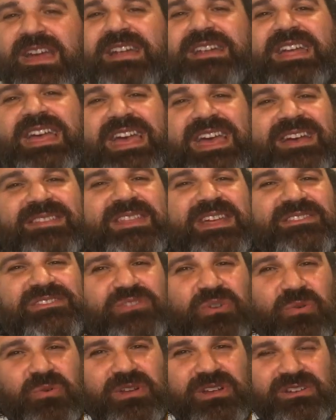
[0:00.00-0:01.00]
And add that
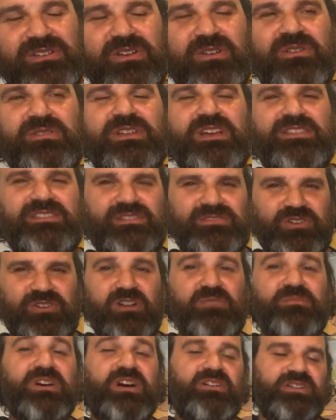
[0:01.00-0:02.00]
Dorian note, as I talk
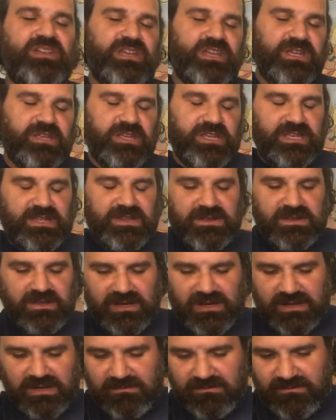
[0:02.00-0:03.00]
about in
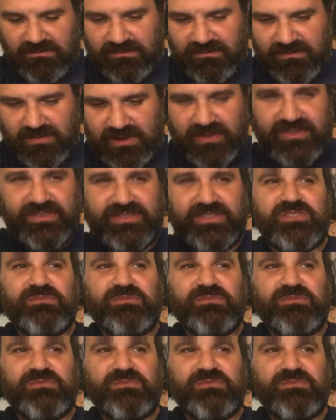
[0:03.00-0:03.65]
um, on Stich